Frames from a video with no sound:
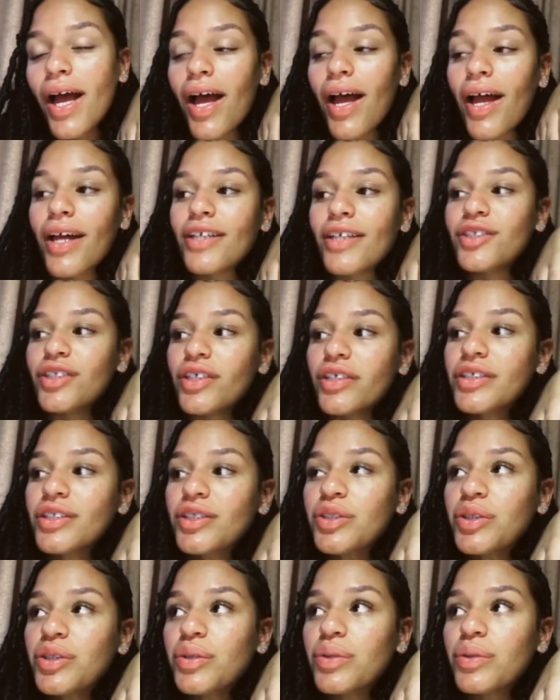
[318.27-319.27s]
just
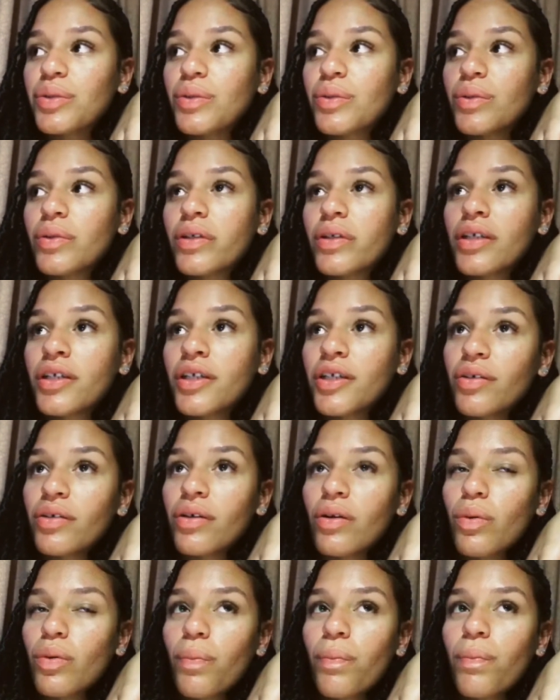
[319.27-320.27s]
to, you
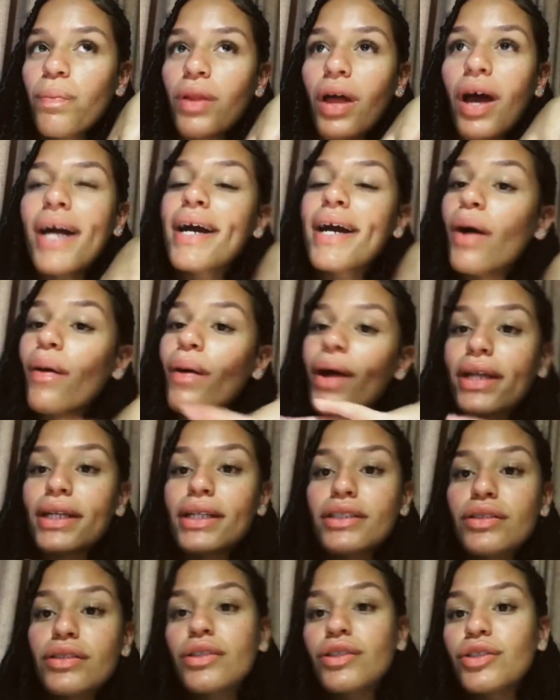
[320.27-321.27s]
know, block out any
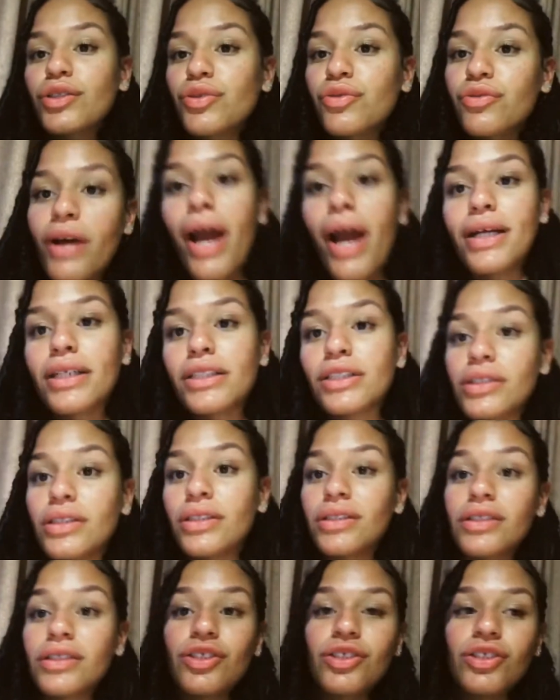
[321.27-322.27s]

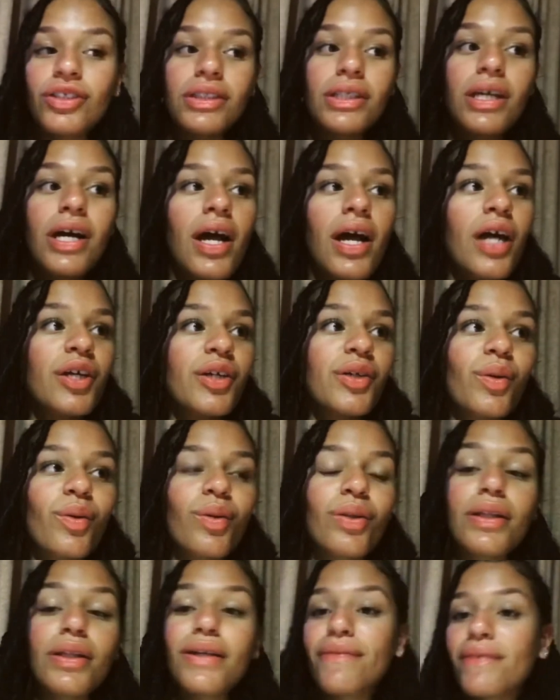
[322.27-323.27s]
distractions and just, you know,
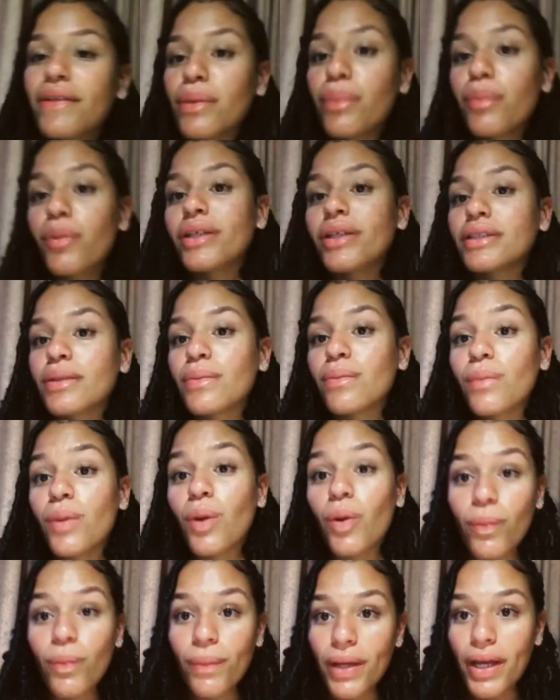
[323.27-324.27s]
live in the present
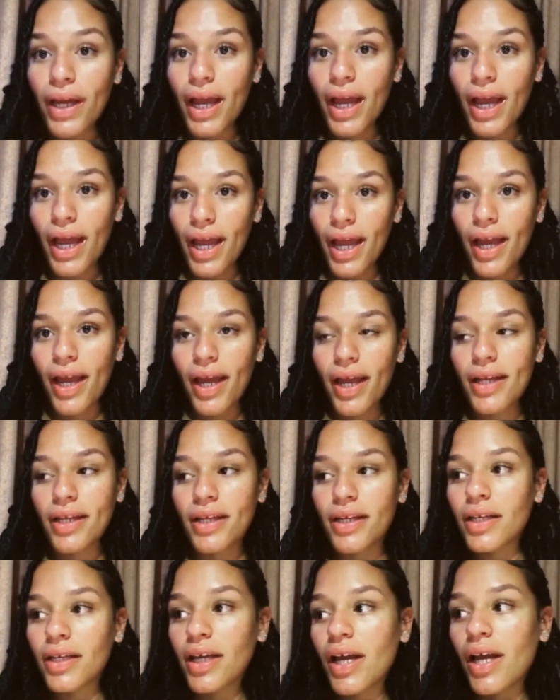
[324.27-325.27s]
moment
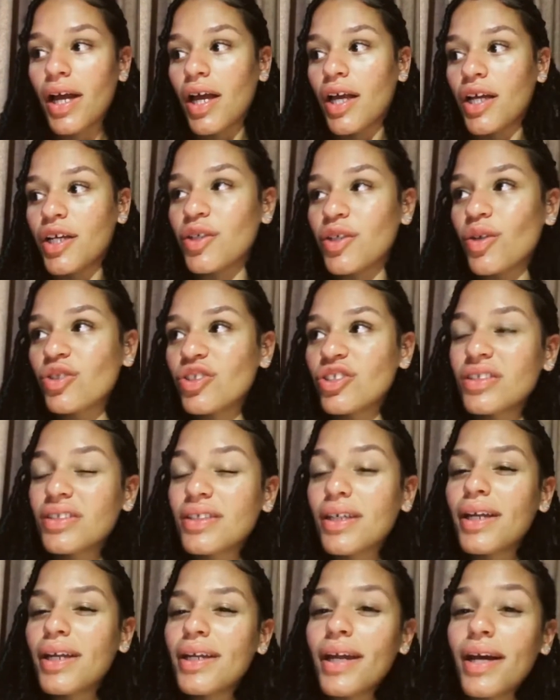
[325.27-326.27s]
and, you know, just
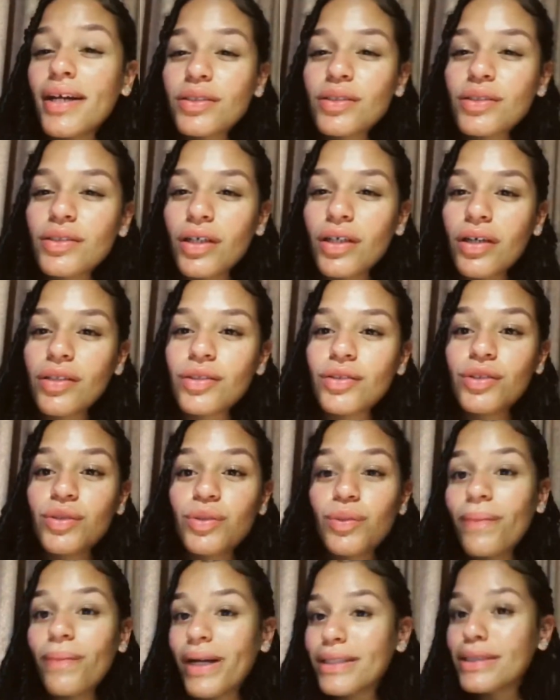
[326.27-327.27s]
connect to
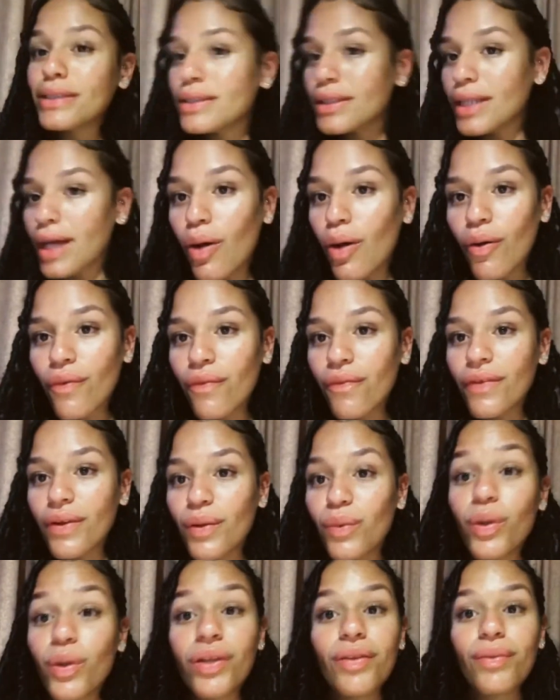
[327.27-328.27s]
myself
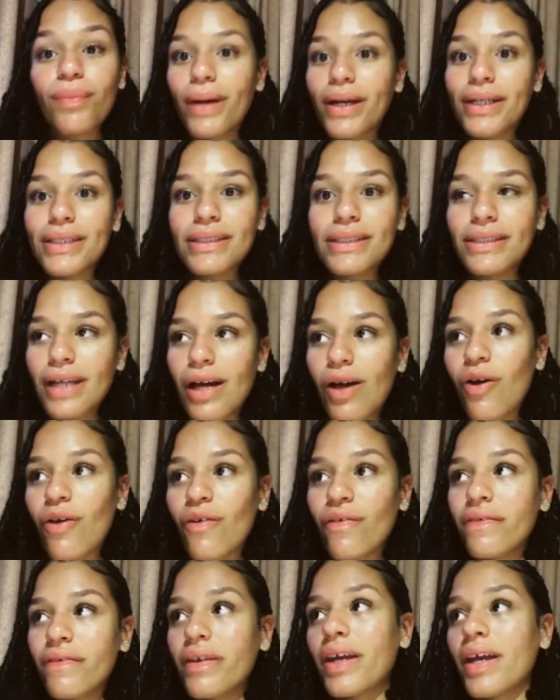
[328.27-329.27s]
and with
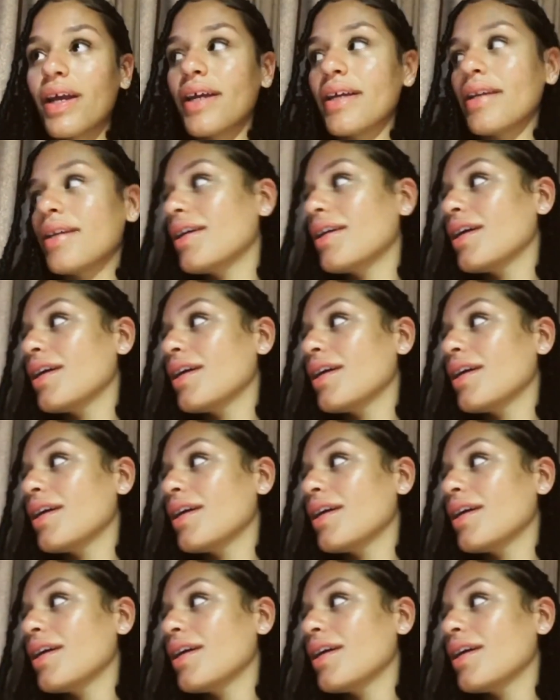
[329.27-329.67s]
myself and